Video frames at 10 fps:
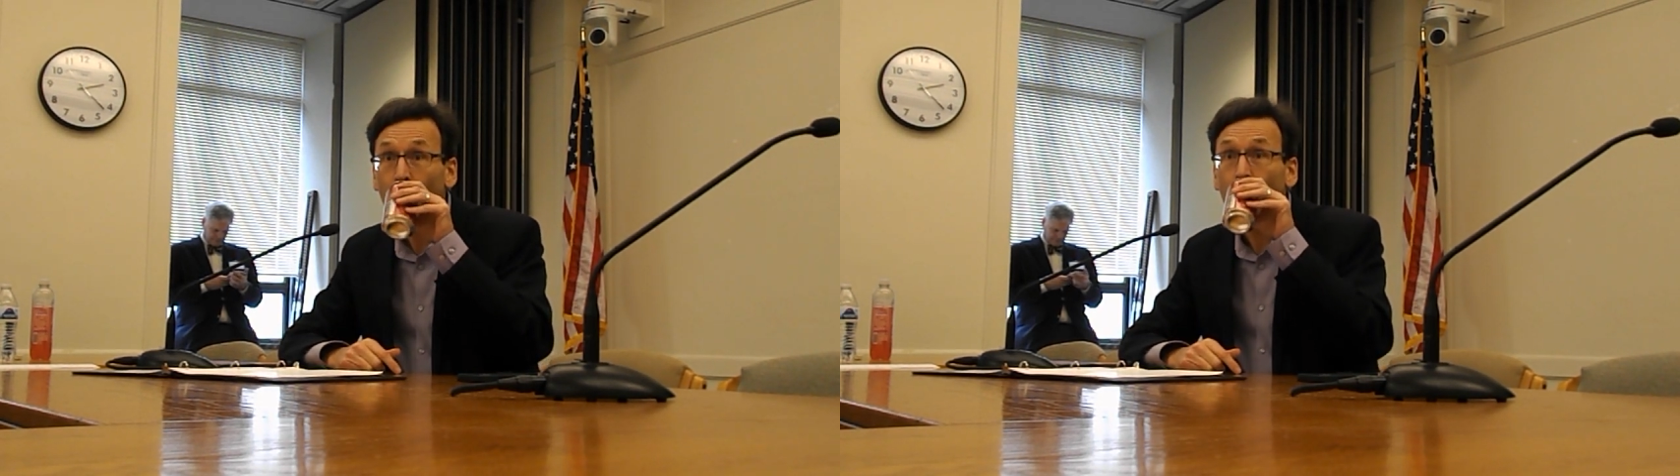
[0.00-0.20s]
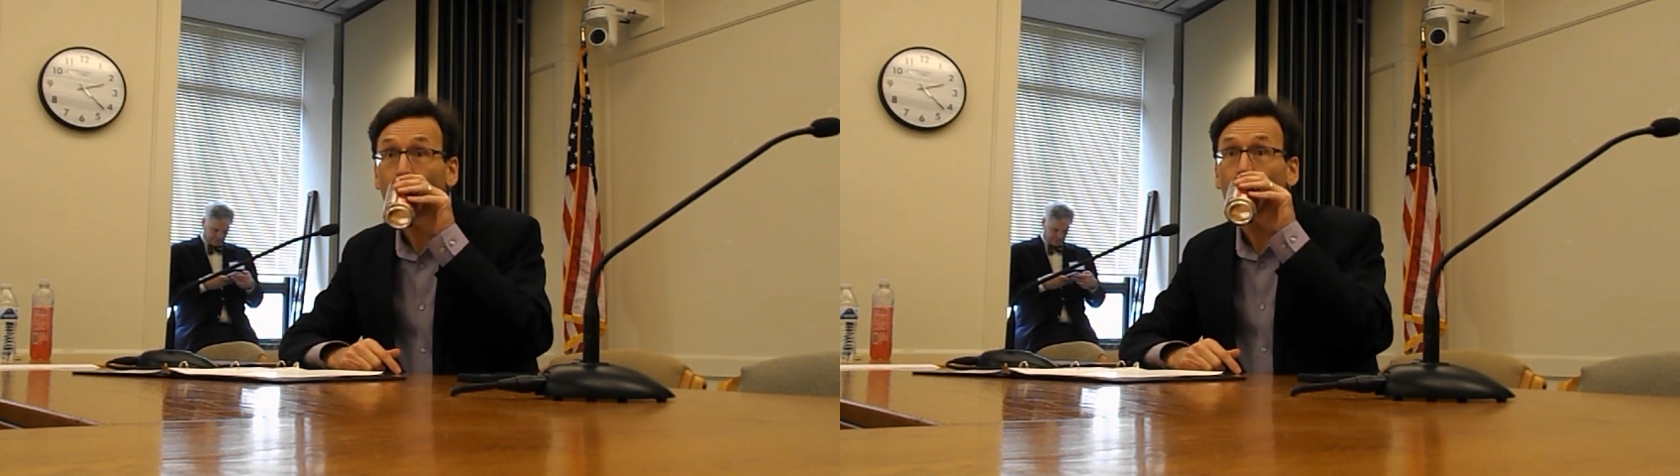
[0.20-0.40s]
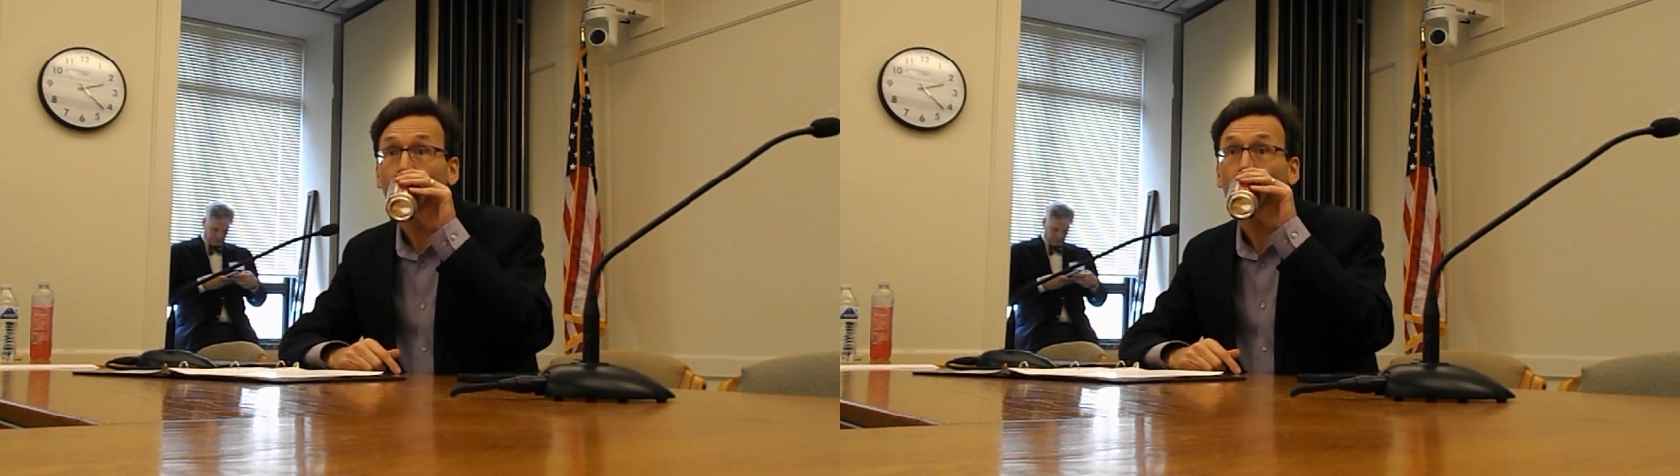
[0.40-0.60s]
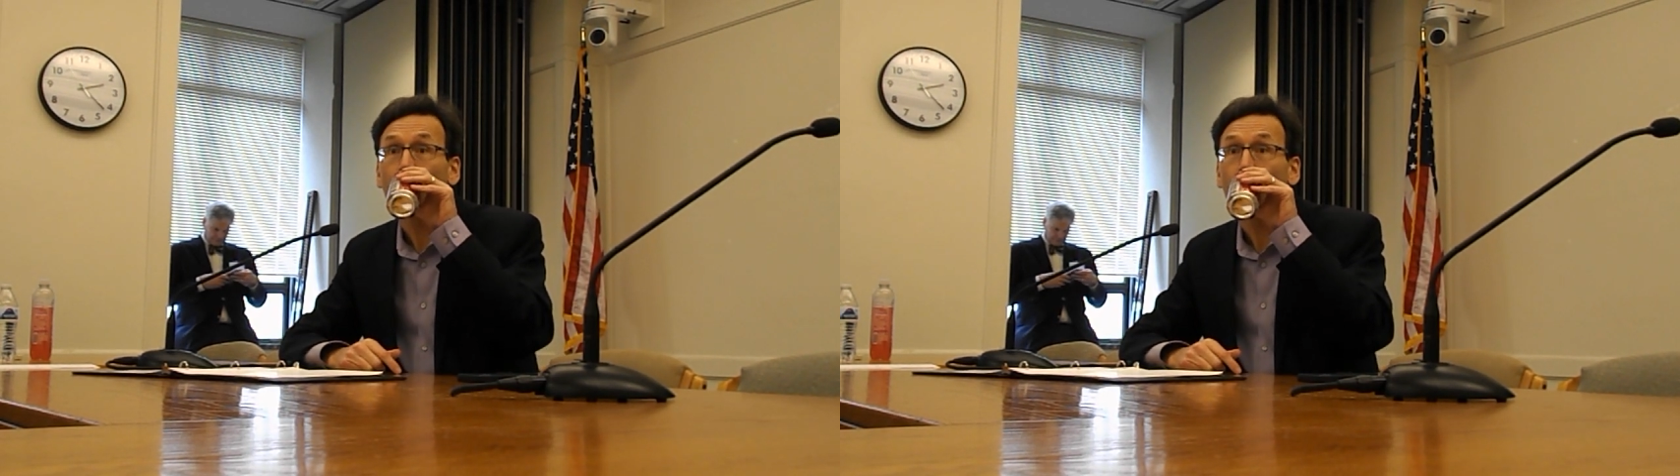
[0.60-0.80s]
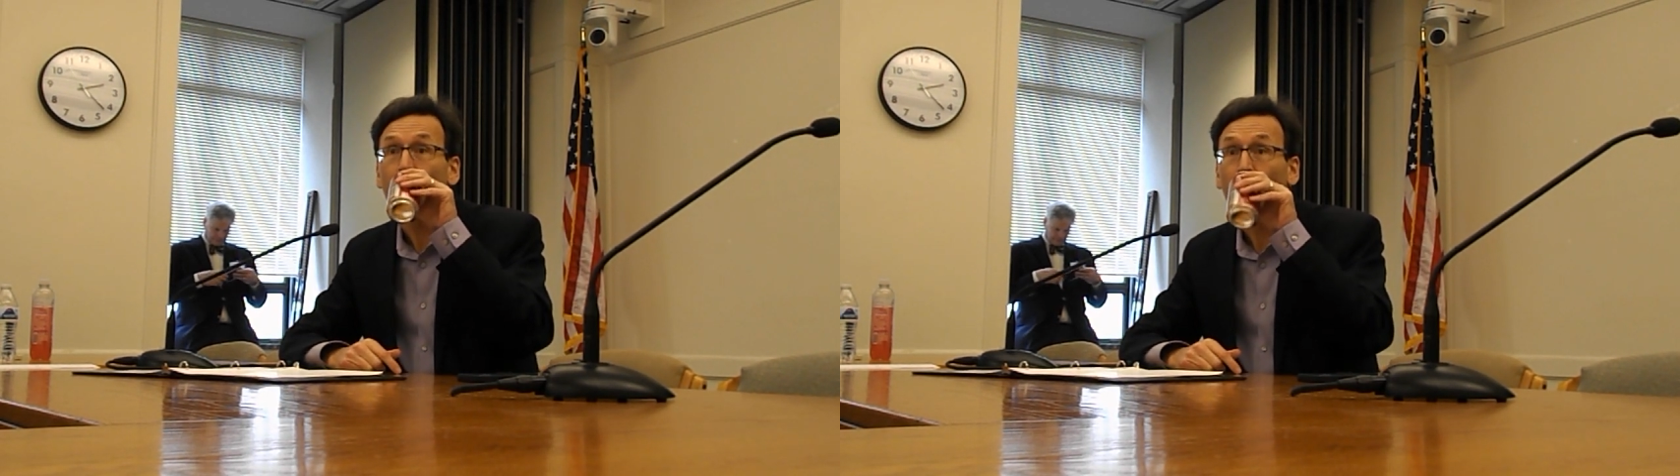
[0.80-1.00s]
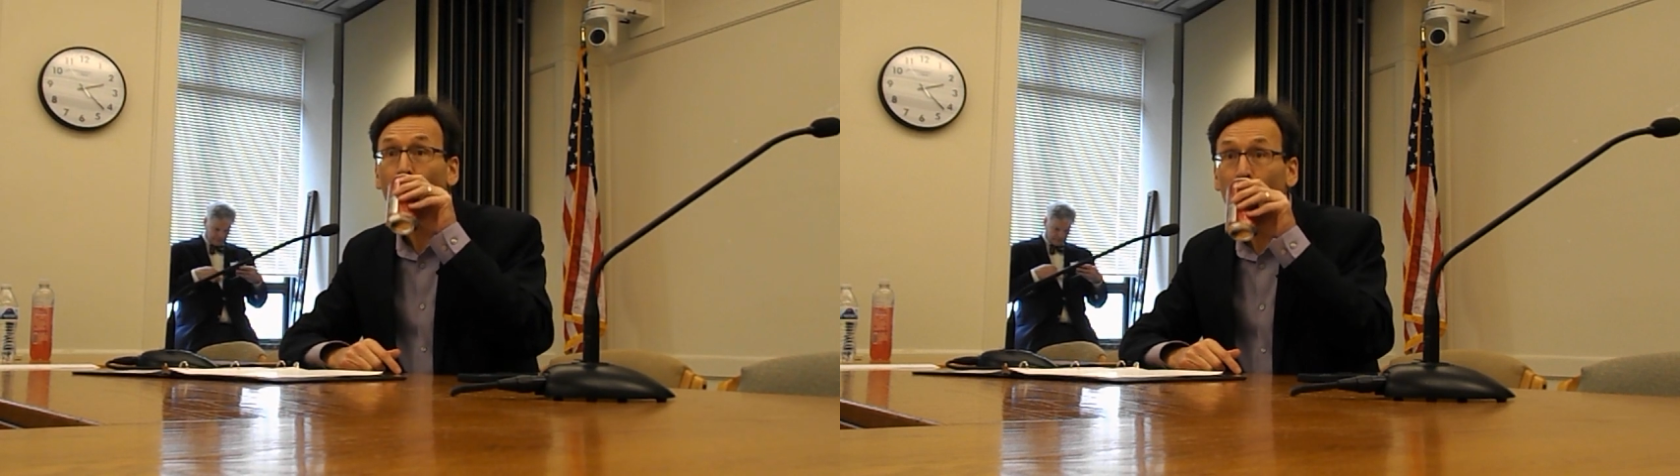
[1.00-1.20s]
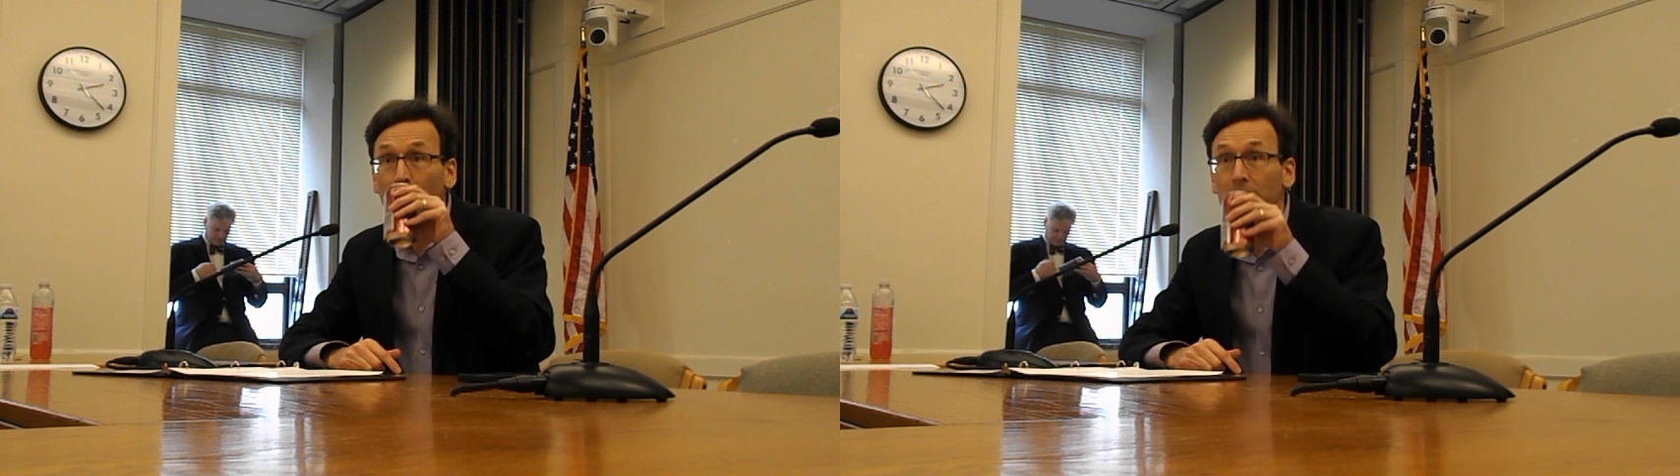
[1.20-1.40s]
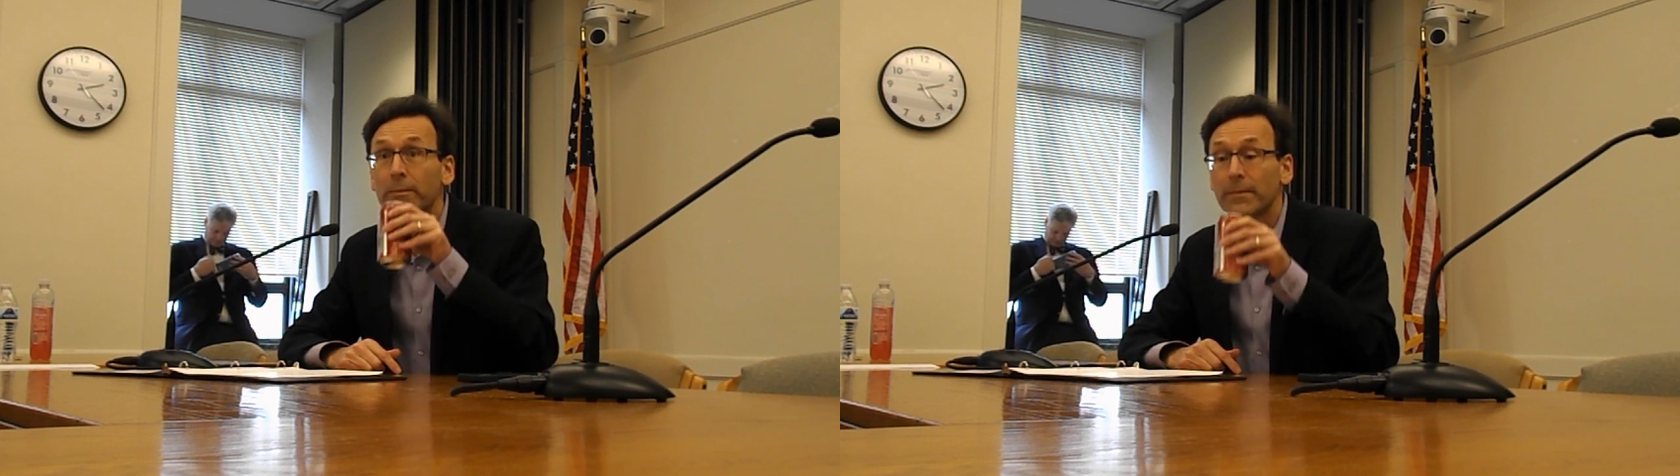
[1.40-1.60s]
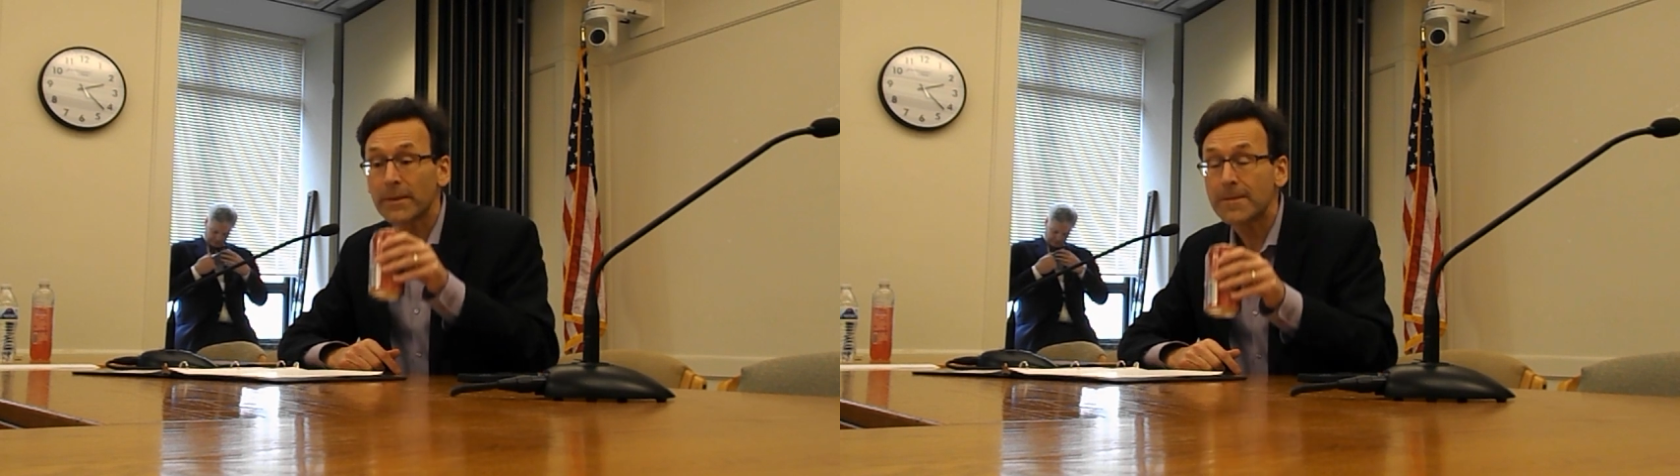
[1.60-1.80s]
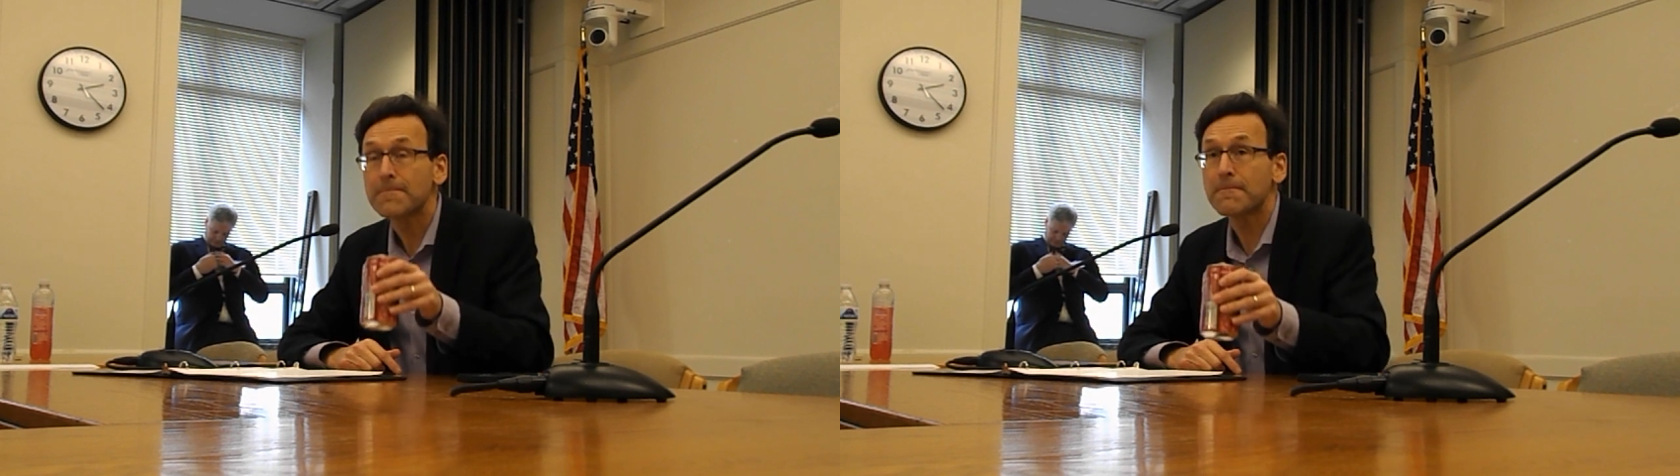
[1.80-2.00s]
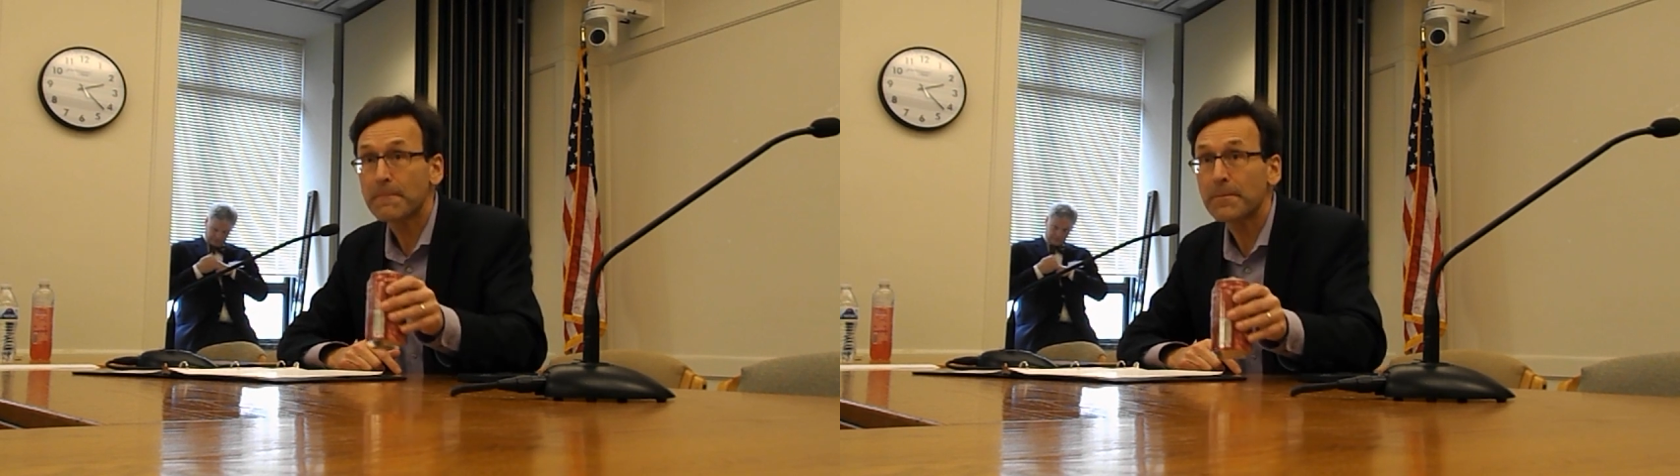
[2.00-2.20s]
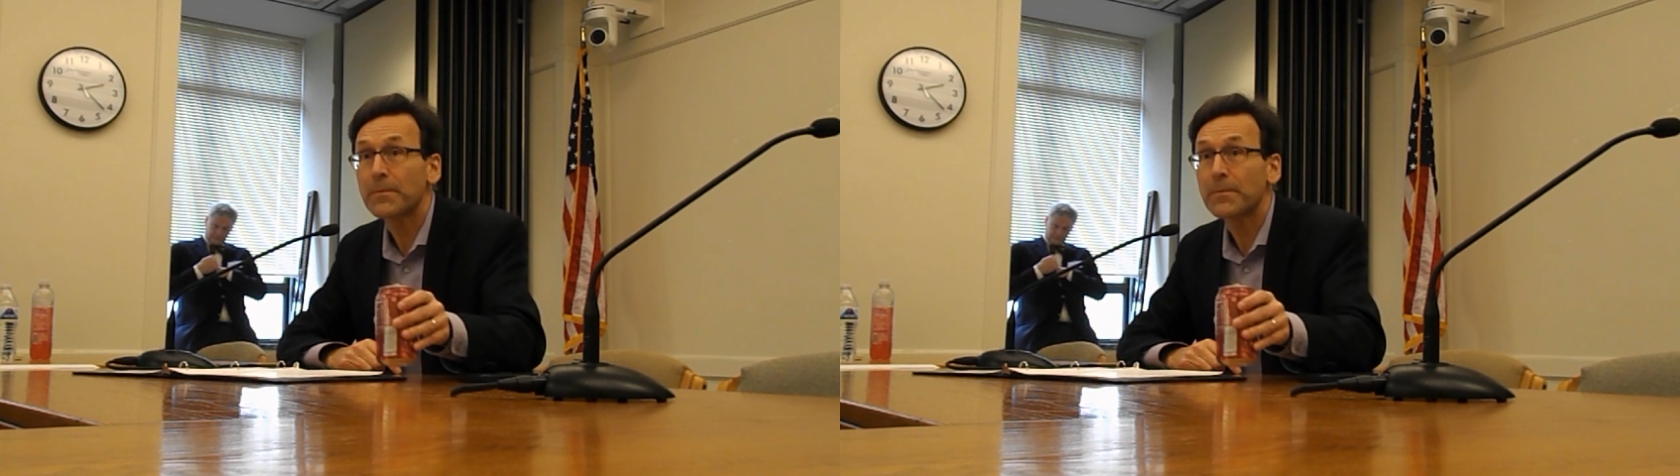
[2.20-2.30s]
executives from across the state joining us today.